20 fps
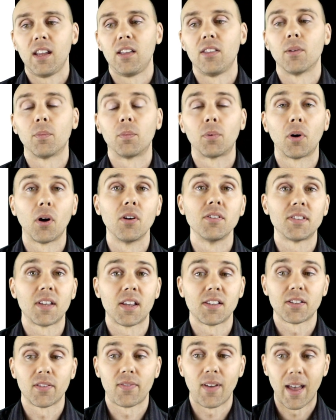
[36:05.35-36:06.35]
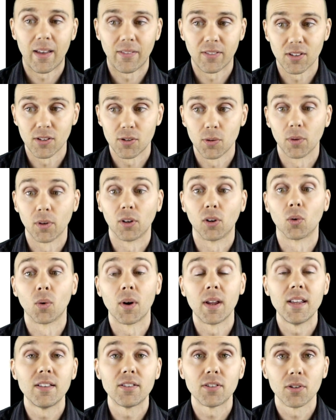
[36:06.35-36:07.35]
in the process of having to
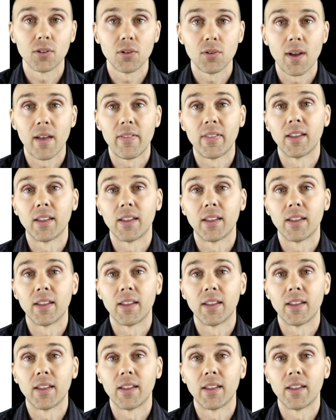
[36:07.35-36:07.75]
agree to